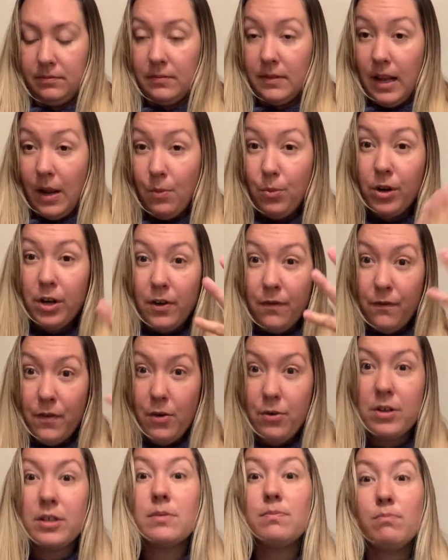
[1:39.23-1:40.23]
And we're gonna
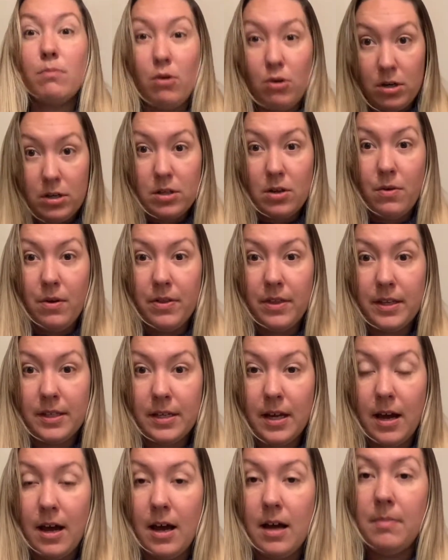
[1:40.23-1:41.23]
focus more so on the
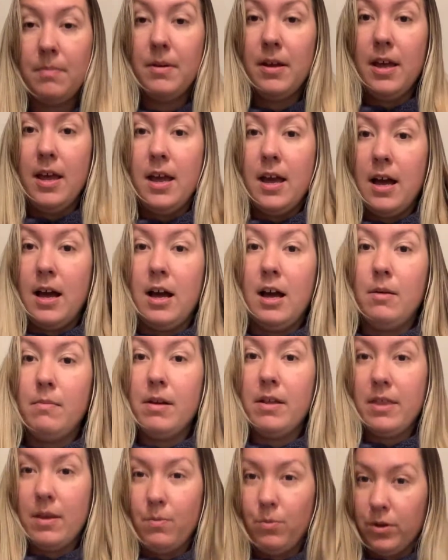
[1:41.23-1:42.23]
top,
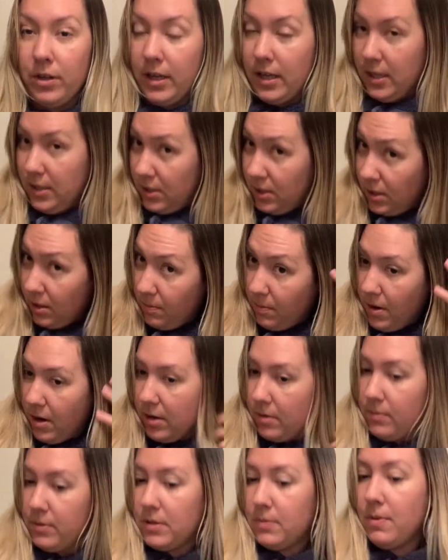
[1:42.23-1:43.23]
and then we'll get into the
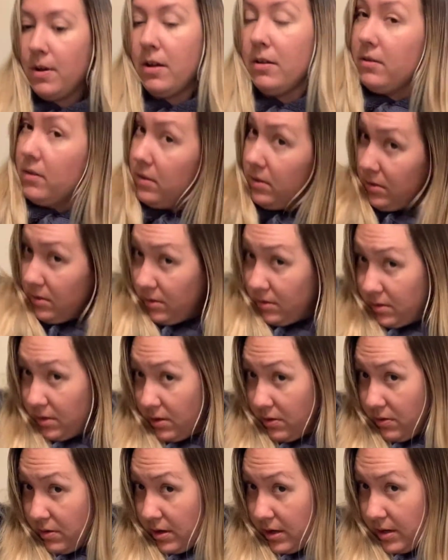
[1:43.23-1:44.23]
bottom as well.
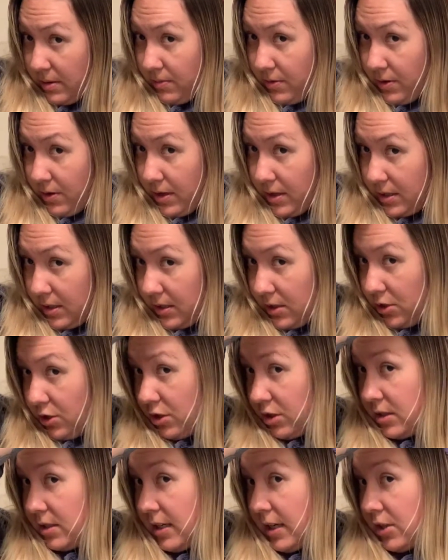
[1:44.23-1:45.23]
So I'm gonna
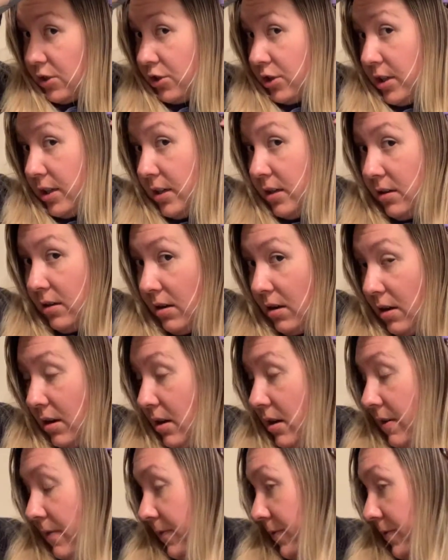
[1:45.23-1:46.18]
just section off,